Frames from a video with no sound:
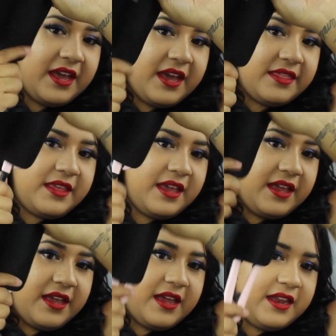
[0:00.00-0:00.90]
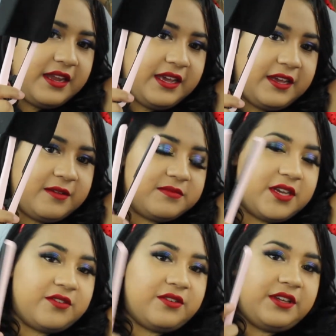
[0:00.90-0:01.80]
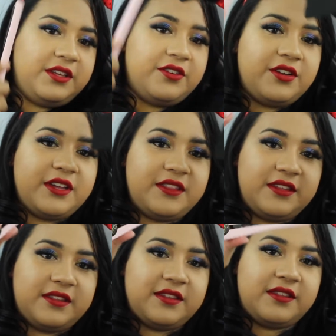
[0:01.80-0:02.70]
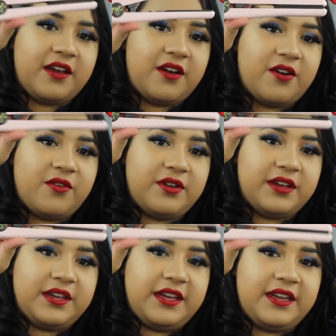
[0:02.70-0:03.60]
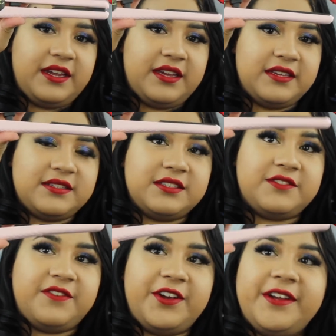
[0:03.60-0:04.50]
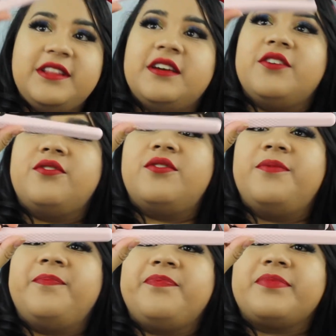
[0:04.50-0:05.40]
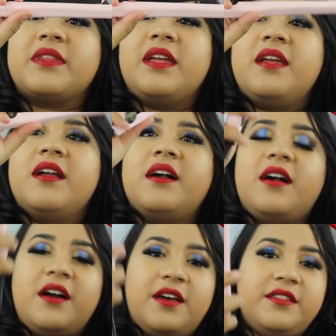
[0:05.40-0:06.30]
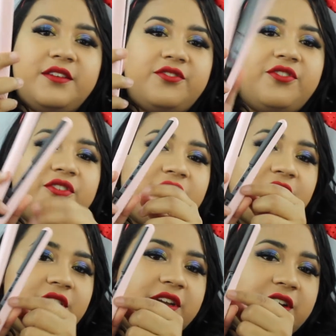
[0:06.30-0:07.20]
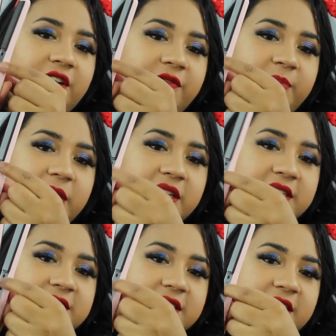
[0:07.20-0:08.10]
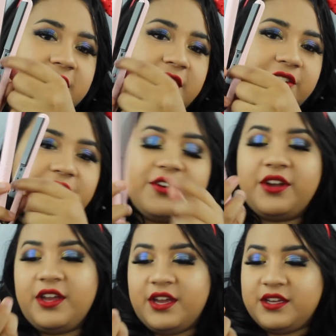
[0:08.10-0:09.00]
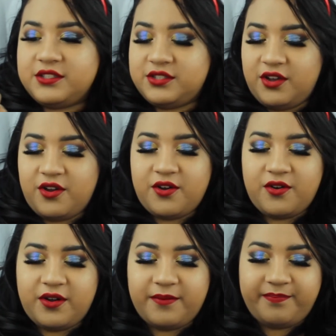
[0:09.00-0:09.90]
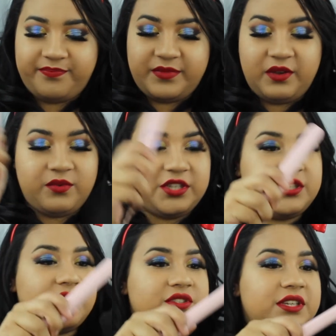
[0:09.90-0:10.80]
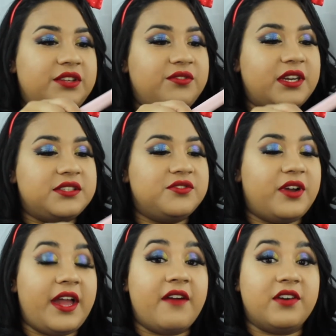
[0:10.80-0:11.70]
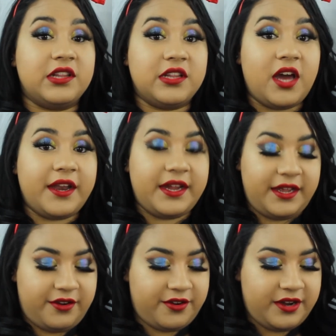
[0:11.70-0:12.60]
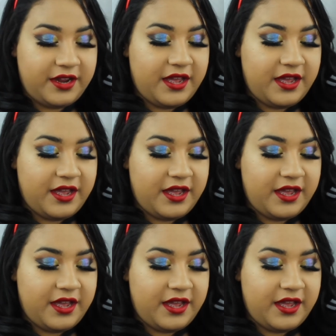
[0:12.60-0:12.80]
and then it comes out here and this is how it is. It's very little. Uh, the turn on and off button is in here. So we shall see. You guys know I have a lot of hair.